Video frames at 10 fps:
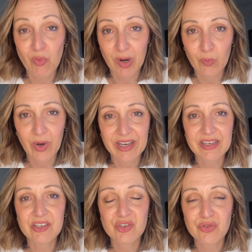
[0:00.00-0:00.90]
one
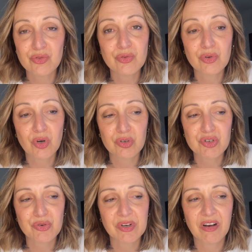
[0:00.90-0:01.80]
way to
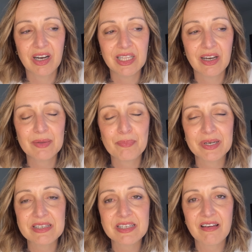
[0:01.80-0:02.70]
contour and highlight,
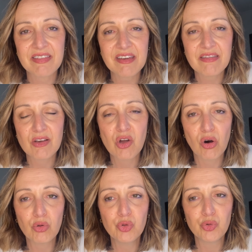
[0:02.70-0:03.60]
but I think the
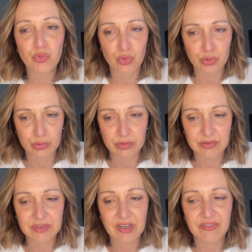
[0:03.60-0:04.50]
golden rule
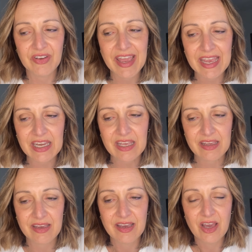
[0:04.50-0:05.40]
of
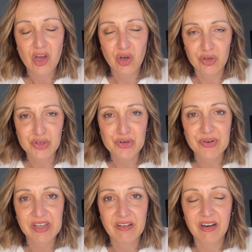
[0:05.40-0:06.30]
any
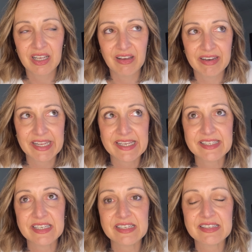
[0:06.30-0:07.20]
contouring and highlighting
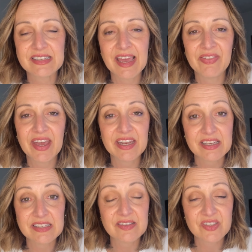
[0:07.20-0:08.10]
is this, and that
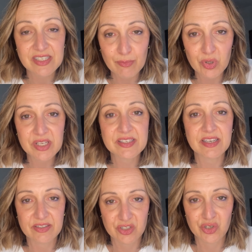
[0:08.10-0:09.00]
is, if somebody
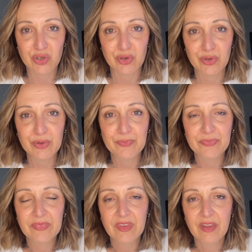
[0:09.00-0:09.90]
says to you,
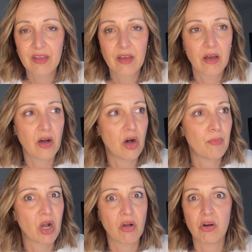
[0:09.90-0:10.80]
oh
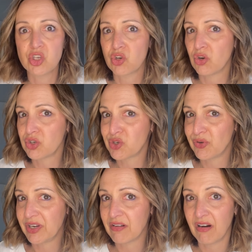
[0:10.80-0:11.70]
my God, your
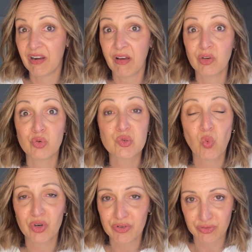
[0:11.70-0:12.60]
contouring and highlight looks
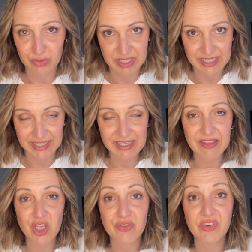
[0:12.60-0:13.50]
wonderful today,
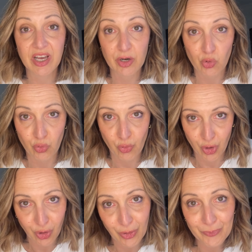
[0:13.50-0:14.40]
then you've done it all
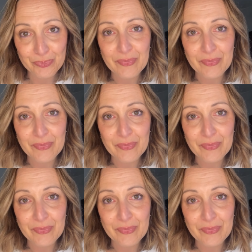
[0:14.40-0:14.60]
wrong.